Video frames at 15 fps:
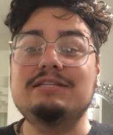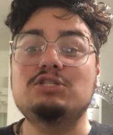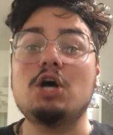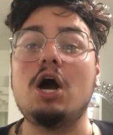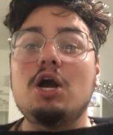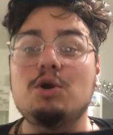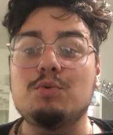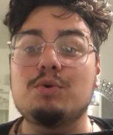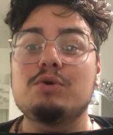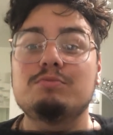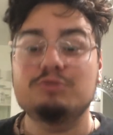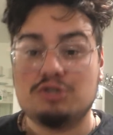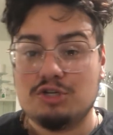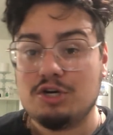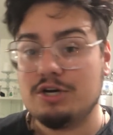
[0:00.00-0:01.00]
dog
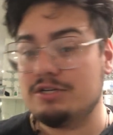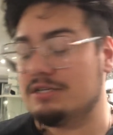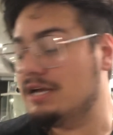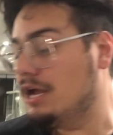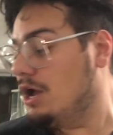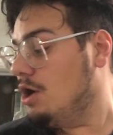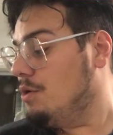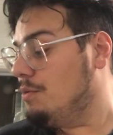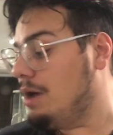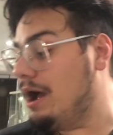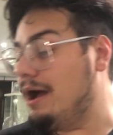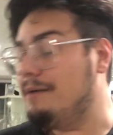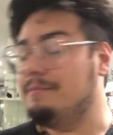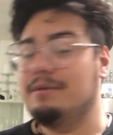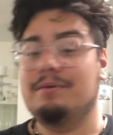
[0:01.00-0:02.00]
groom shirt
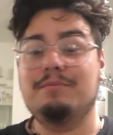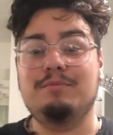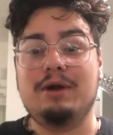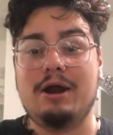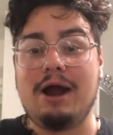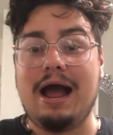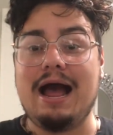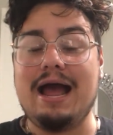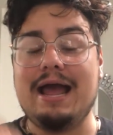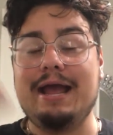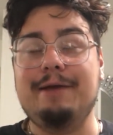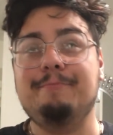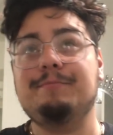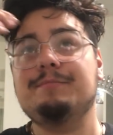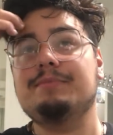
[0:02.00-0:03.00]
where
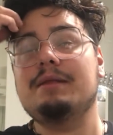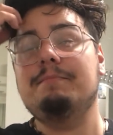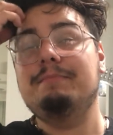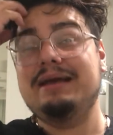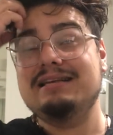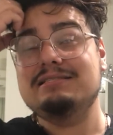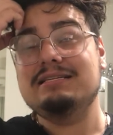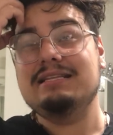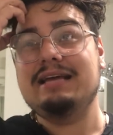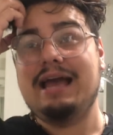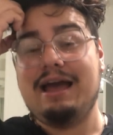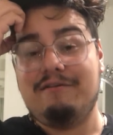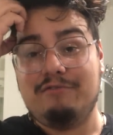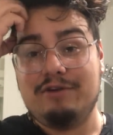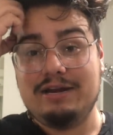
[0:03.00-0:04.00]
I basically
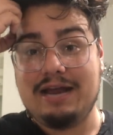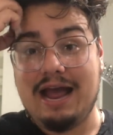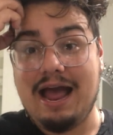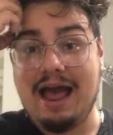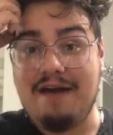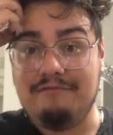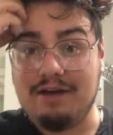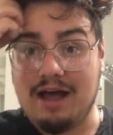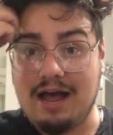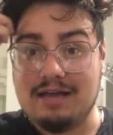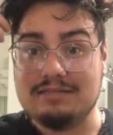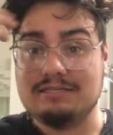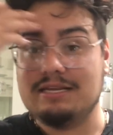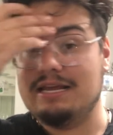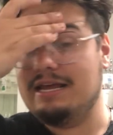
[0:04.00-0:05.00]
every day I have a
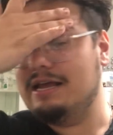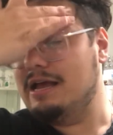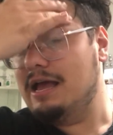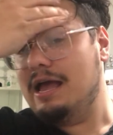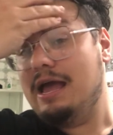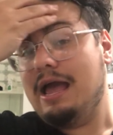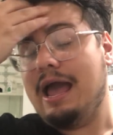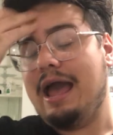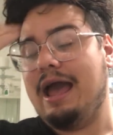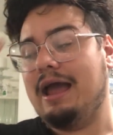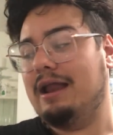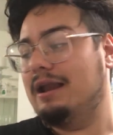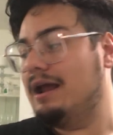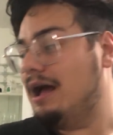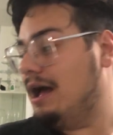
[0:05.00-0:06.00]
husky
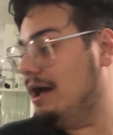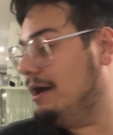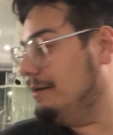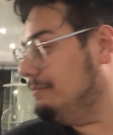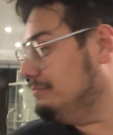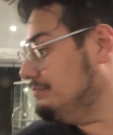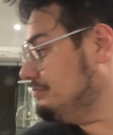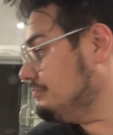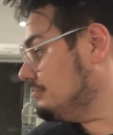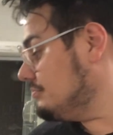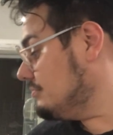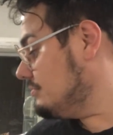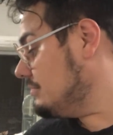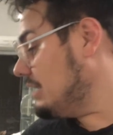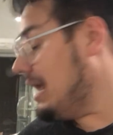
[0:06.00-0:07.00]
and
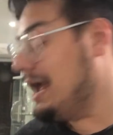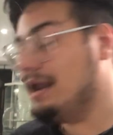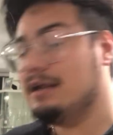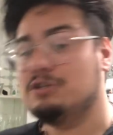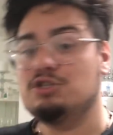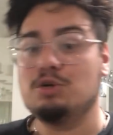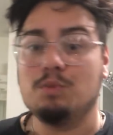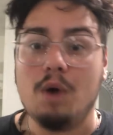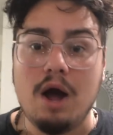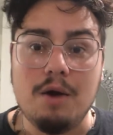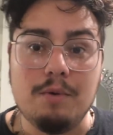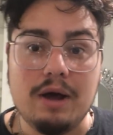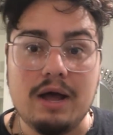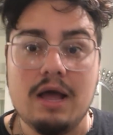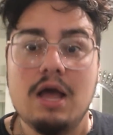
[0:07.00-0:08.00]
a
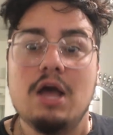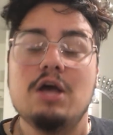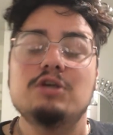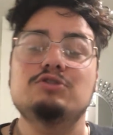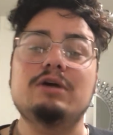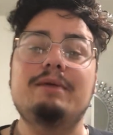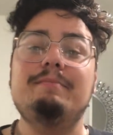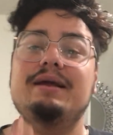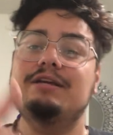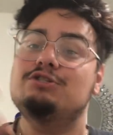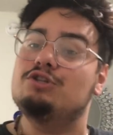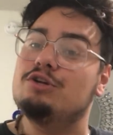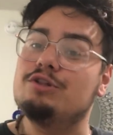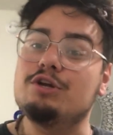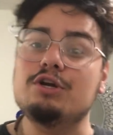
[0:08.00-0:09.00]
chihuahua, so I make
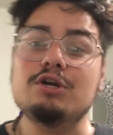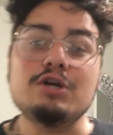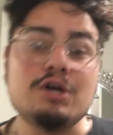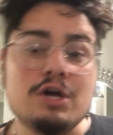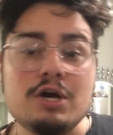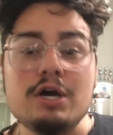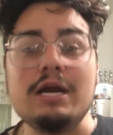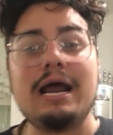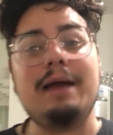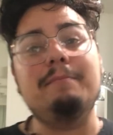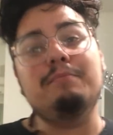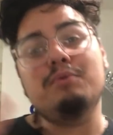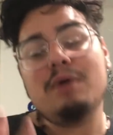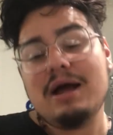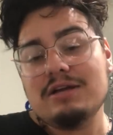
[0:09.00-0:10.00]
sure they're good, I
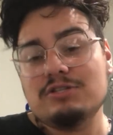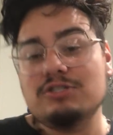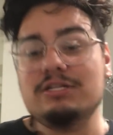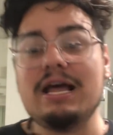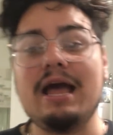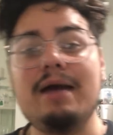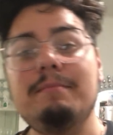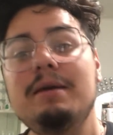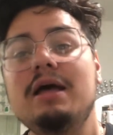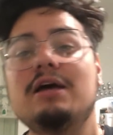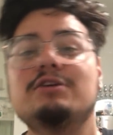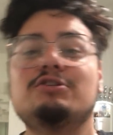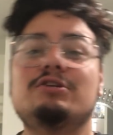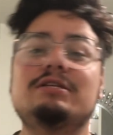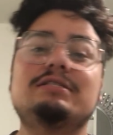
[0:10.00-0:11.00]
brush them.
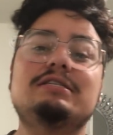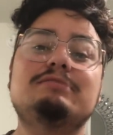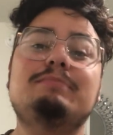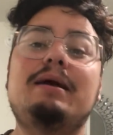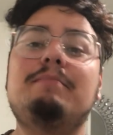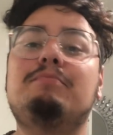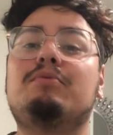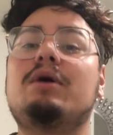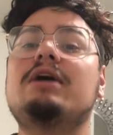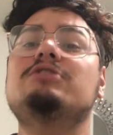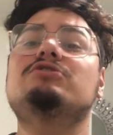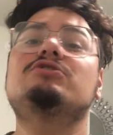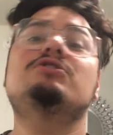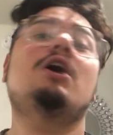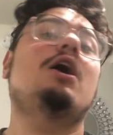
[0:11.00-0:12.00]
So this is my
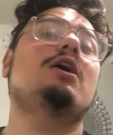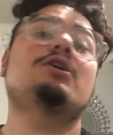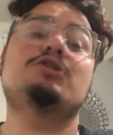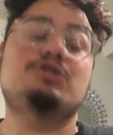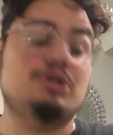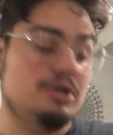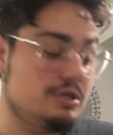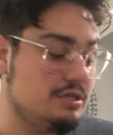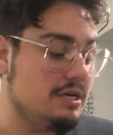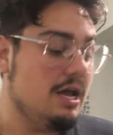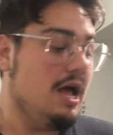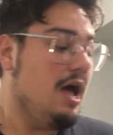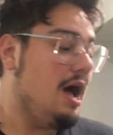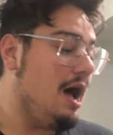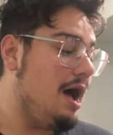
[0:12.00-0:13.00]
brush dog shirt.
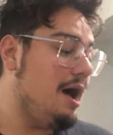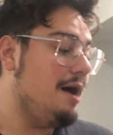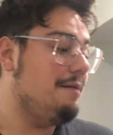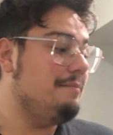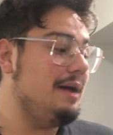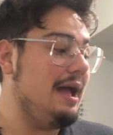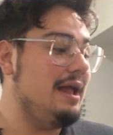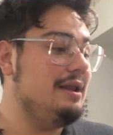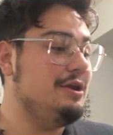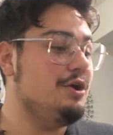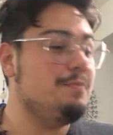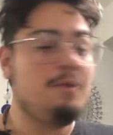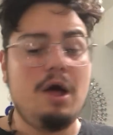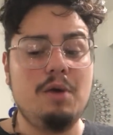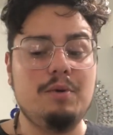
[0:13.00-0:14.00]
And
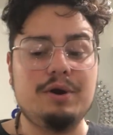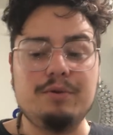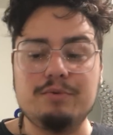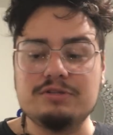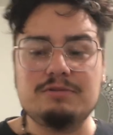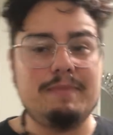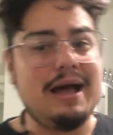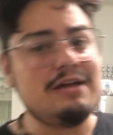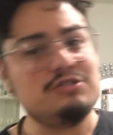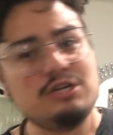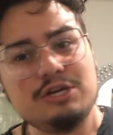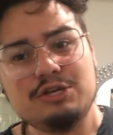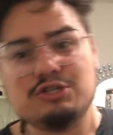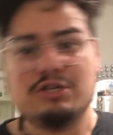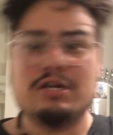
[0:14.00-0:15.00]
you're probably wondering, well,
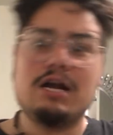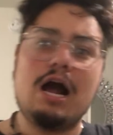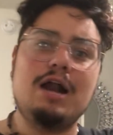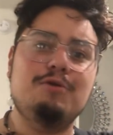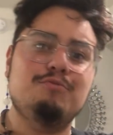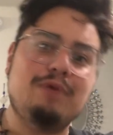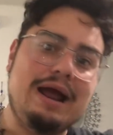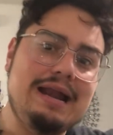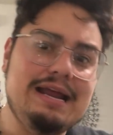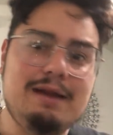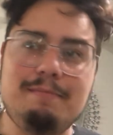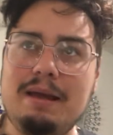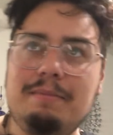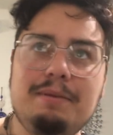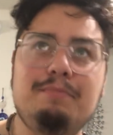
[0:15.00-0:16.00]
Sebastian, you should have gotten ready
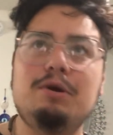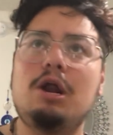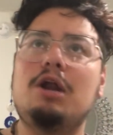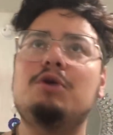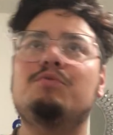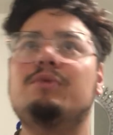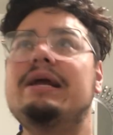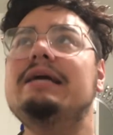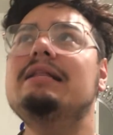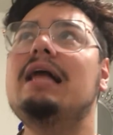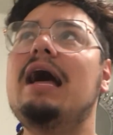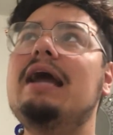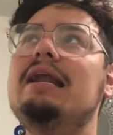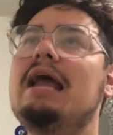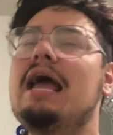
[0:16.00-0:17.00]
and maybe put on a ring
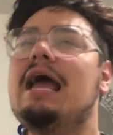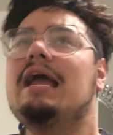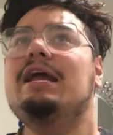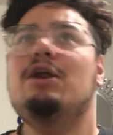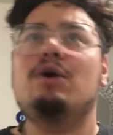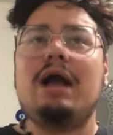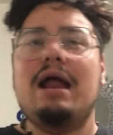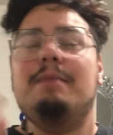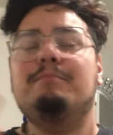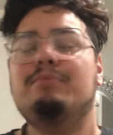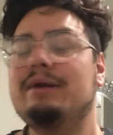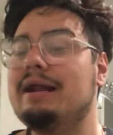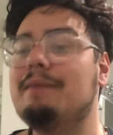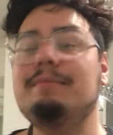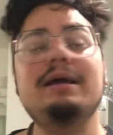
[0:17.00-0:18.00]
light, you know, gotten
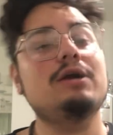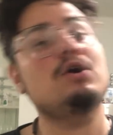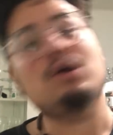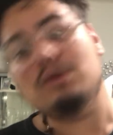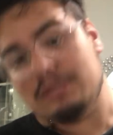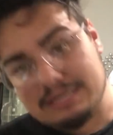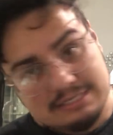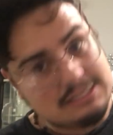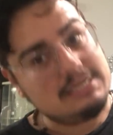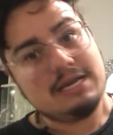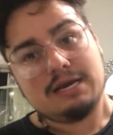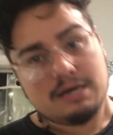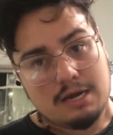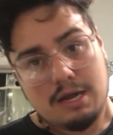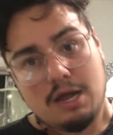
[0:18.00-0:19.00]
pretty. I'm like, girl,
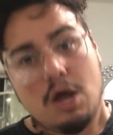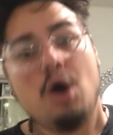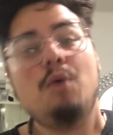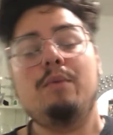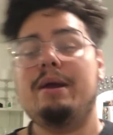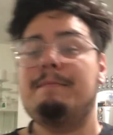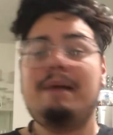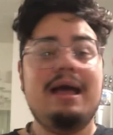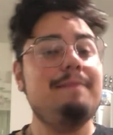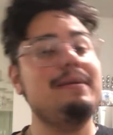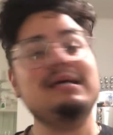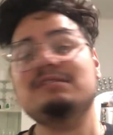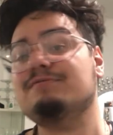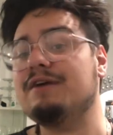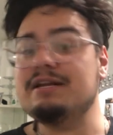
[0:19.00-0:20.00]
listen, when my
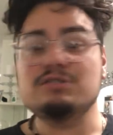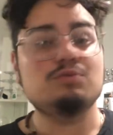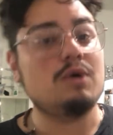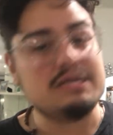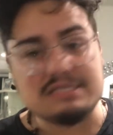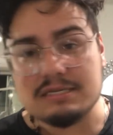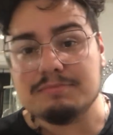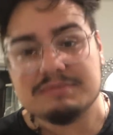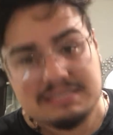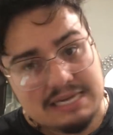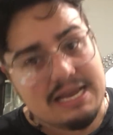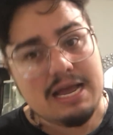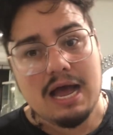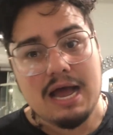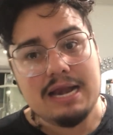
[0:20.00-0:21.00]
best friends want some
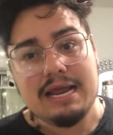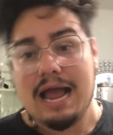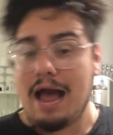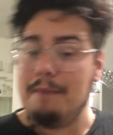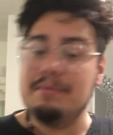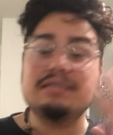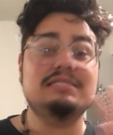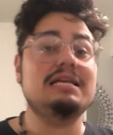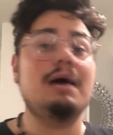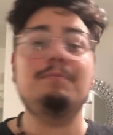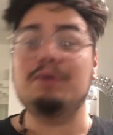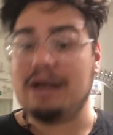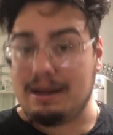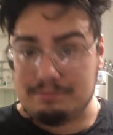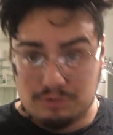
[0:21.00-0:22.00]
tea, honey, I'm gonna stop
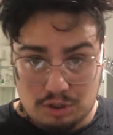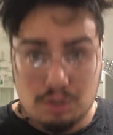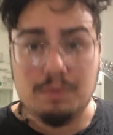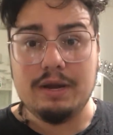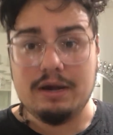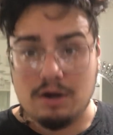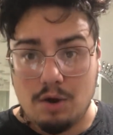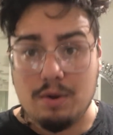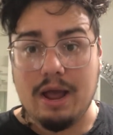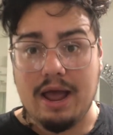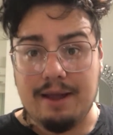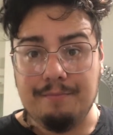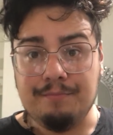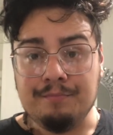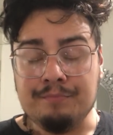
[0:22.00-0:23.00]
what I'm doing,
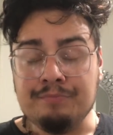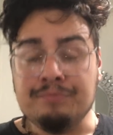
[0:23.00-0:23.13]
okay?